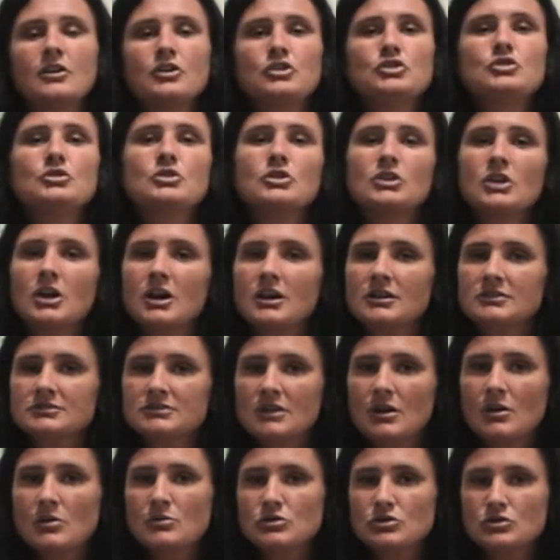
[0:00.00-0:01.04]
You could
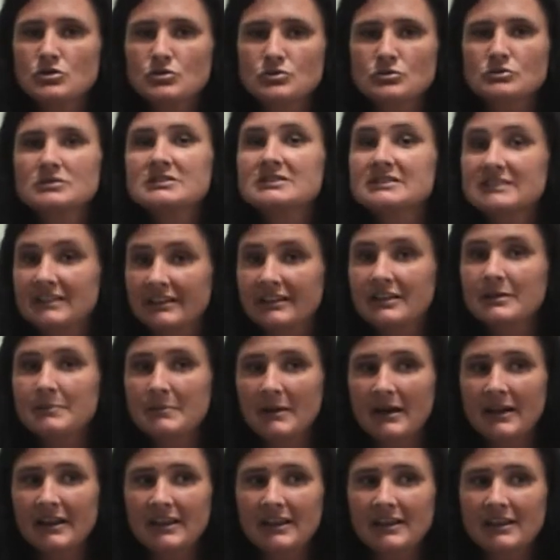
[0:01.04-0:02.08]
also use silly
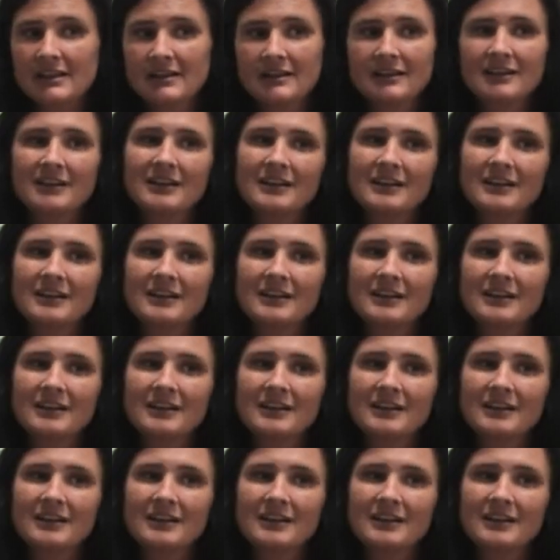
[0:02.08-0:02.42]
putty.